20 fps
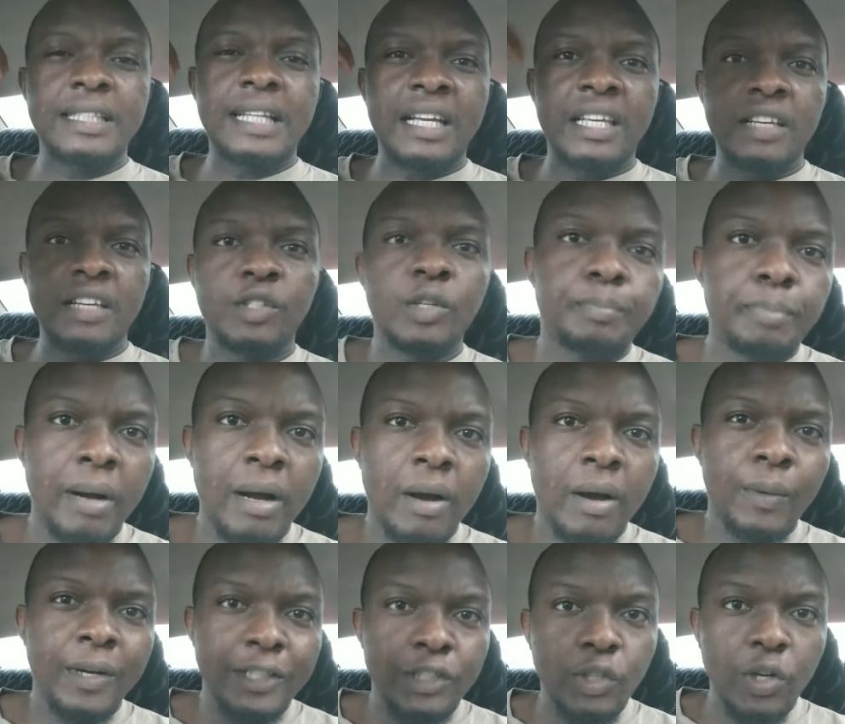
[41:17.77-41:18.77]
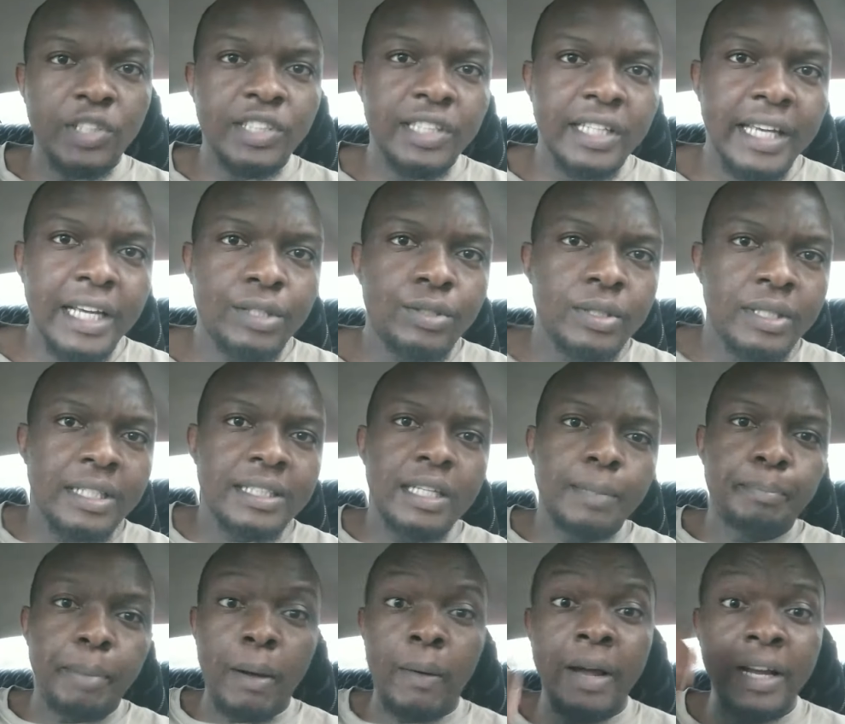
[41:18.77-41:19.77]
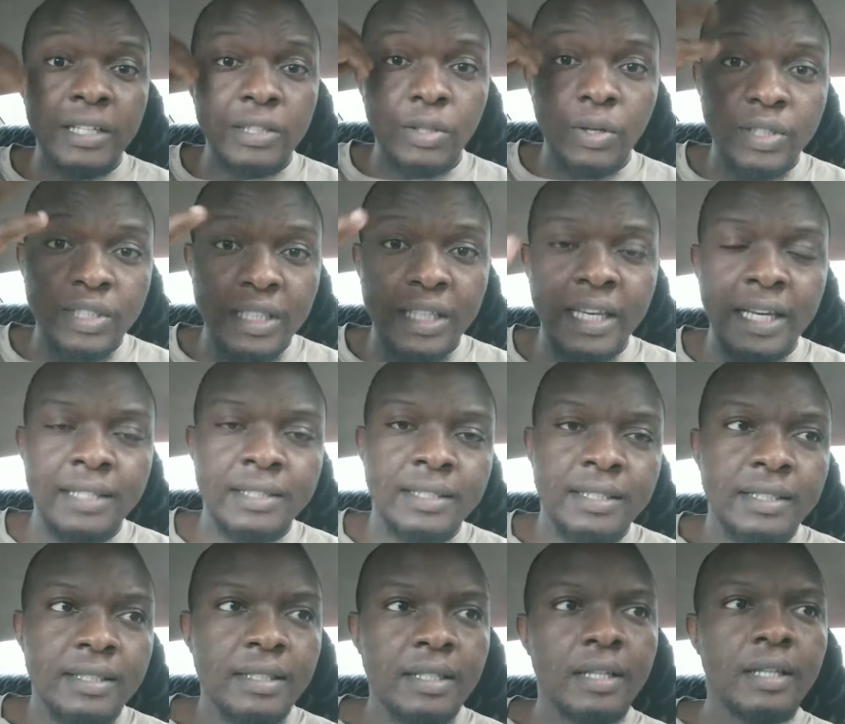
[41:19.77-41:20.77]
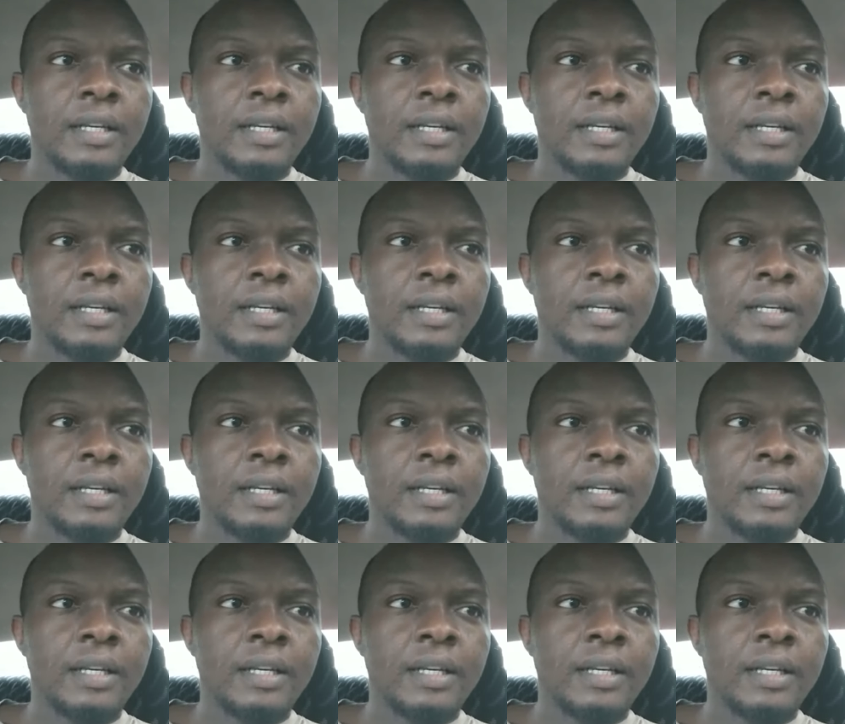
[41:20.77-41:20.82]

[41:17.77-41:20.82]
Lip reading: that gives you power will intoxicate you. They say power intoxicates.